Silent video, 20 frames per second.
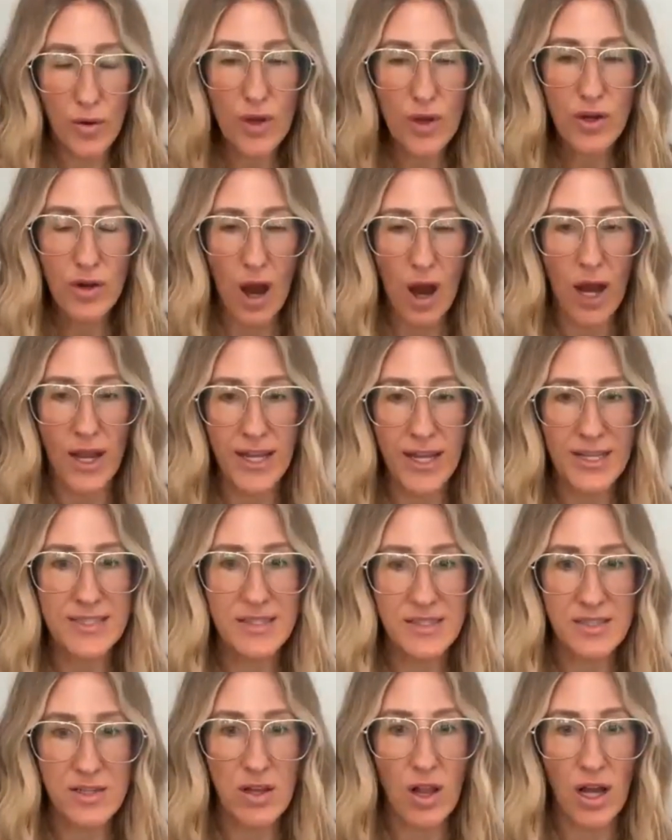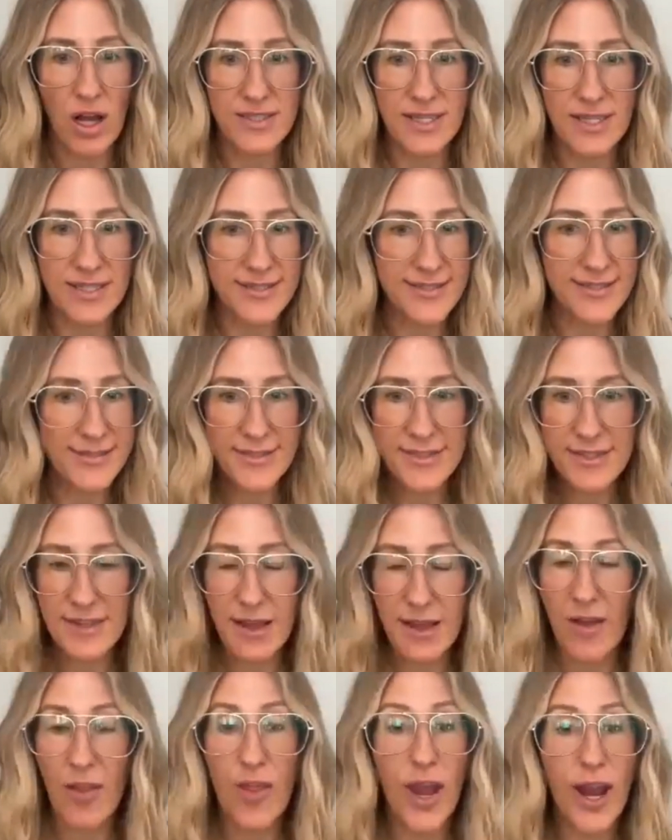your audience's closets.
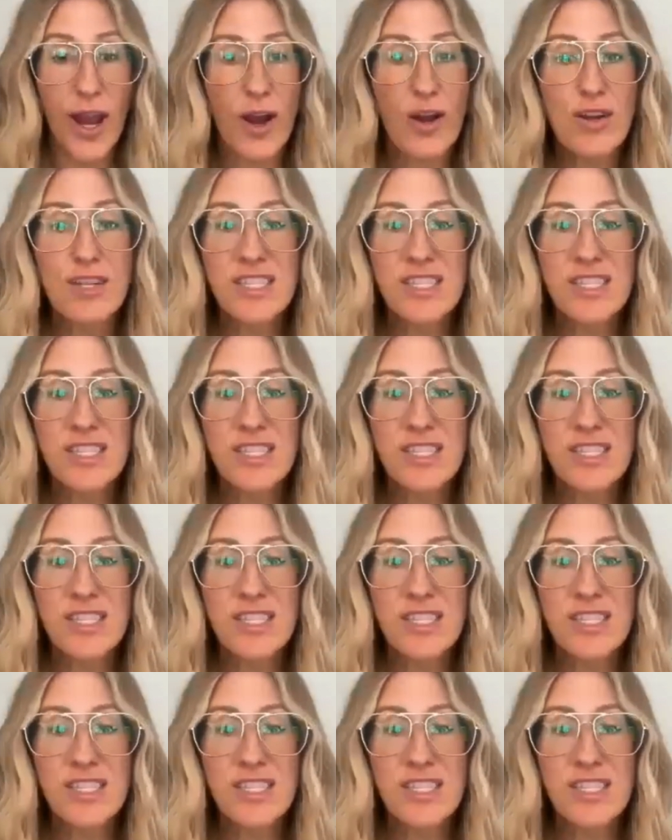They're